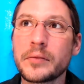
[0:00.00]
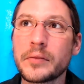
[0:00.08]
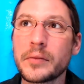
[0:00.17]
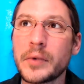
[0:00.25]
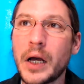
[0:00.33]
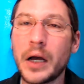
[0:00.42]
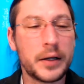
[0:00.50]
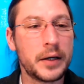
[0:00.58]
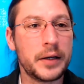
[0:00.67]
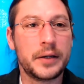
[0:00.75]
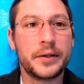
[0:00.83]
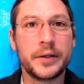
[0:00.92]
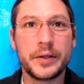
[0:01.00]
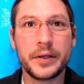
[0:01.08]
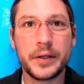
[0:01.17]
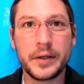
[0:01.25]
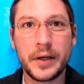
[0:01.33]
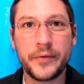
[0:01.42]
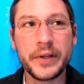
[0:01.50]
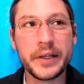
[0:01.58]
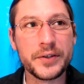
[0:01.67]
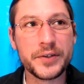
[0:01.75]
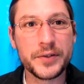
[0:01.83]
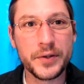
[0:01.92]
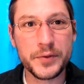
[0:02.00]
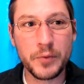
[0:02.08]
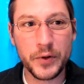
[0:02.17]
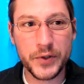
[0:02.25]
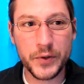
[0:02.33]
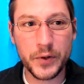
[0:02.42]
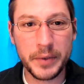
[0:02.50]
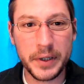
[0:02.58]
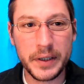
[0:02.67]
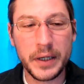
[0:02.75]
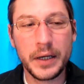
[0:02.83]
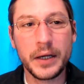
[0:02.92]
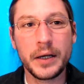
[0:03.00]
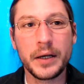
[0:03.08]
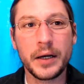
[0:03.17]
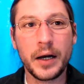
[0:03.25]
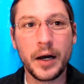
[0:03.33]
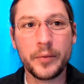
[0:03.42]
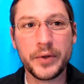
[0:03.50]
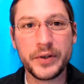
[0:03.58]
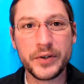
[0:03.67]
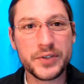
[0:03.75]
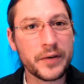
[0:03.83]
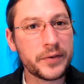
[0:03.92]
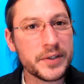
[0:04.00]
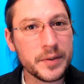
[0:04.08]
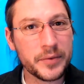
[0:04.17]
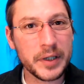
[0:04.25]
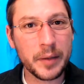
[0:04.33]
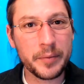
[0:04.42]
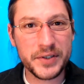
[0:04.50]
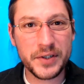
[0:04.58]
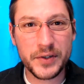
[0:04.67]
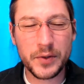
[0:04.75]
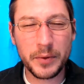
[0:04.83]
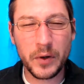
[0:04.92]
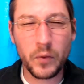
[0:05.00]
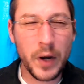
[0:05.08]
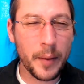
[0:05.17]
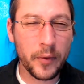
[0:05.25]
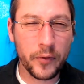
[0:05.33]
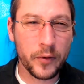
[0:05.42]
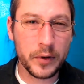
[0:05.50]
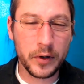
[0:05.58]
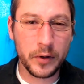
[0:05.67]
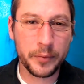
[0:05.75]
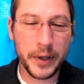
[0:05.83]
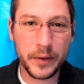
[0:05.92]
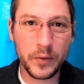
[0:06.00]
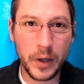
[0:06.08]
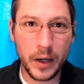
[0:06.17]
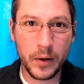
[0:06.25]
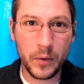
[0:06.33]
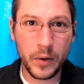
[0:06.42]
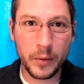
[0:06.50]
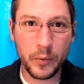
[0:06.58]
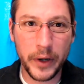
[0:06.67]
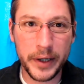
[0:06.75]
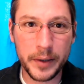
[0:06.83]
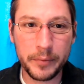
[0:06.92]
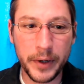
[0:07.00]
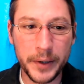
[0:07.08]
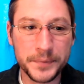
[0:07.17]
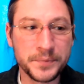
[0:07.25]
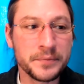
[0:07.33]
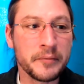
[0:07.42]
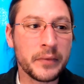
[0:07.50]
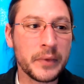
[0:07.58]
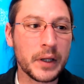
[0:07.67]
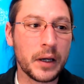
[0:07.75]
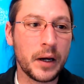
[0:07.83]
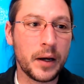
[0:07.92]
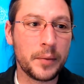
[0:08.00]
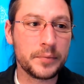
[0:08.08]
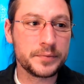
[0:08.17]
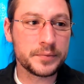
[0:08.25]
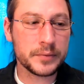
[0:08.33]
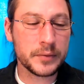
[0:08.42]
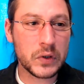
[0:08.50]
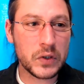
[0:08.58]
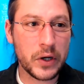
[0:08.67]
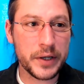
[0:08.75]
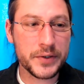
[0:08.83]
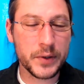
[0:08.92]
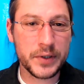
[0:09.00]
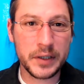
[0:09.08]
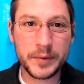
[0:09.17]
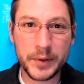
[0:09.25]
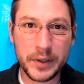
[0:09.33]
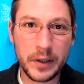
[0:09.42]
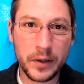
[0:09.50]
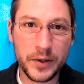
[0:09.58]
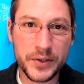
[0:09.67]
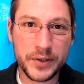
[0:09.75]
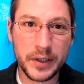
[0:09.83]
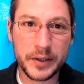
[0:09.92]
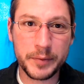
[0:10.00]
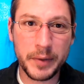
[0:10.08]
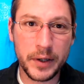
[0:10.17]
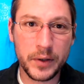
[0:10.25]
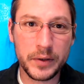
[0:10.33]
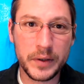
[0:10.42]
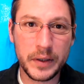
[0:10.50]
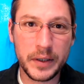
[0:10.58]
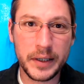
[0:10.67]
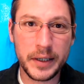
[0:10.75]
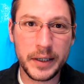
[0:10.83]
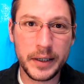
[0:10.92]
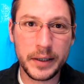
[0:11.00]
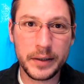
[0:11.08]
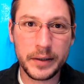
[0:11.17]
God, I feel like there's more to it, but there's definitely something I'm missing, so I'm going to ramble for a little bit while I'm waiting. But All right, so I talked about the colors. I talked about the